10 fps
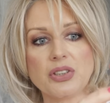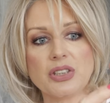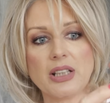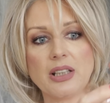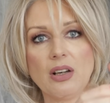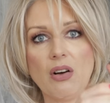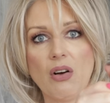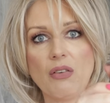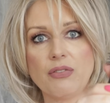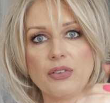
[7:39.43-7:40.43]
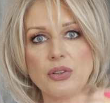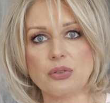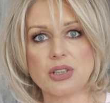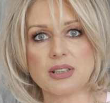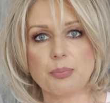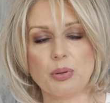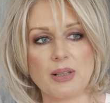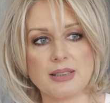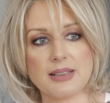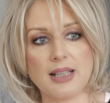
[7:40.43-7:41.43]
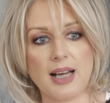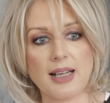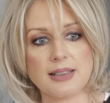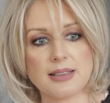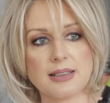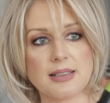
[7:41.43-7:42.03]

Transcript: to take it off, you just press that.